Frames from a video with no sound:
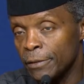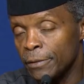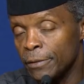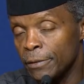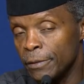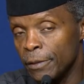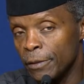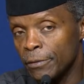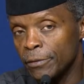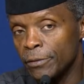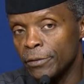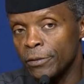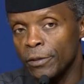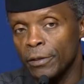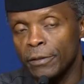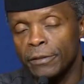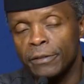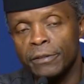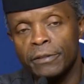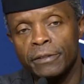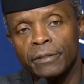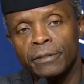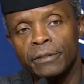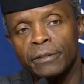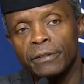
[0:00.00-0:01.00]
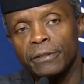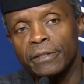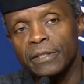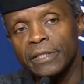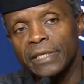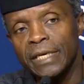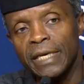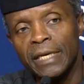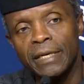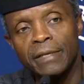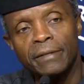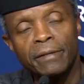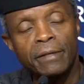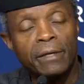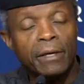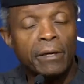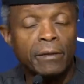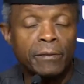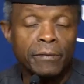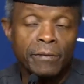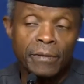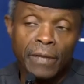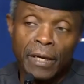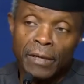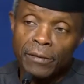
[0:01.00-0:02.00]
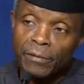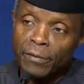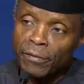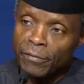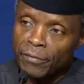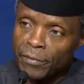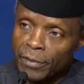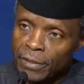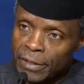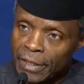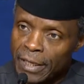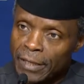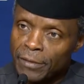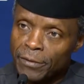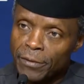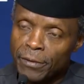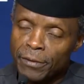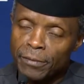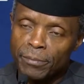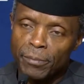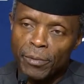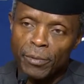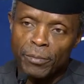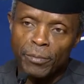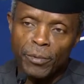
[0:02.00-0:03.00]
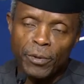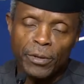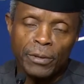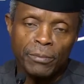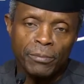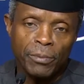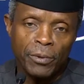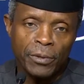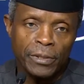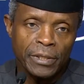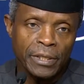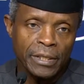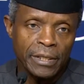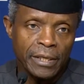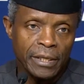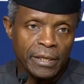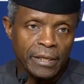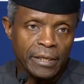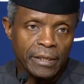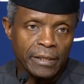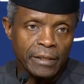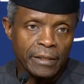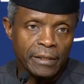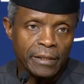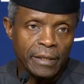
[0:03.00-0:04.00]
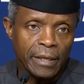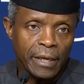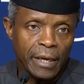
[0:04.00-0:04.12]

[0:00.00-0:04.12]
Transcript: not just to take the country out of recession, but more importantly,